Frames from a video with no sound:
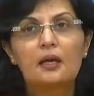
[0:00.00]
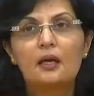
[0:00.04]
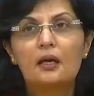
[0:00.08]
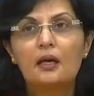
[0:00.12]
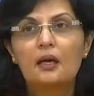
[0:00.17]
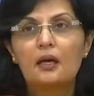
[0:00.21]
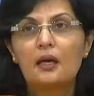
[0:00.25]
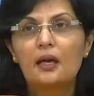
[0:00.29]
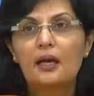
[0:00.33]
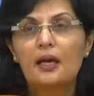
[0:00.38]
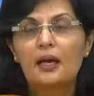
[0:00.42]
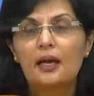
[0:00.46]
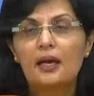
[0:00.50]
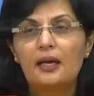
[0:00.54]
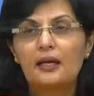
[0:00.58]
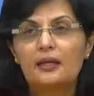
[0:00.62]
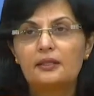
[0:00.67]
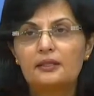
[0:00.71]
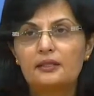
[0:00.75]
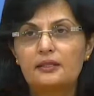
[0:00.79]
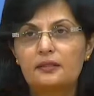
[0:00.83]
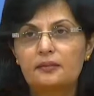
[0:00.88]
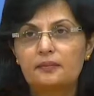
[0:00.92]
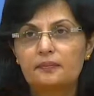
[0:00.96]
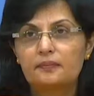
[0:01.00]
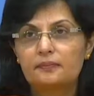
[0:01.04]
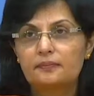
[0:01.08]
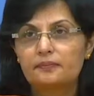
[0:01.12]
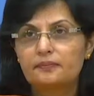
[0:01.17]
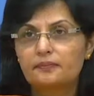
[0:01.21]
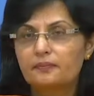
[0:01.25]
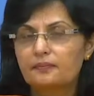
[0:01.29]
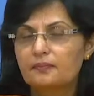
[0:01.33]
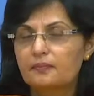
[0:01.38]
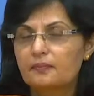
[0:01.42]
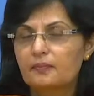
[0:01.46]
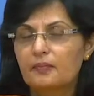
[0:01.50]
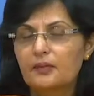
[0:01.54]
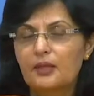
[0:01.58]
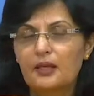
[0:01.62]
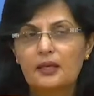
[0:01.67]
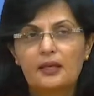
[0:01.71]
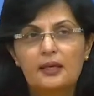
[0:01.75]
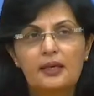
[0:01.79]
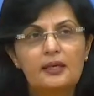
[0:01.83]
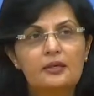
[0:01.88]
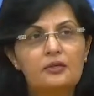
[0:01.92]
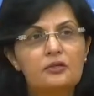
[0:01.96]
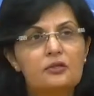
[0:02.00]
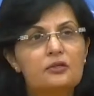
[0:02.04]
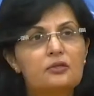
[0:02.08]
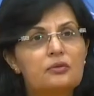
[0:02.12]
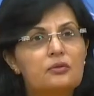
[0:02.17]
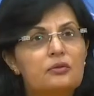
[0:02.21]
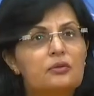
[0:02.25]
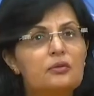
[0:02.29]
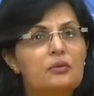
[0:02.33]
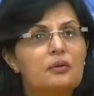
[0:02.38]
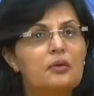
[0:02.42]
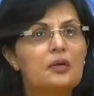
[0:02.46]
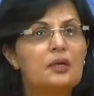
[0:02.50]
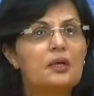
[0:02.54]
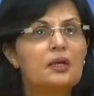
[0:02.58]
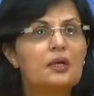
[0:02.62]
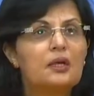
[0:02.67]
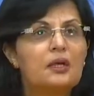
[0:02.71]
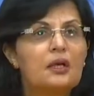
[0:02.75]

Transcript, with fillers: uh, has led to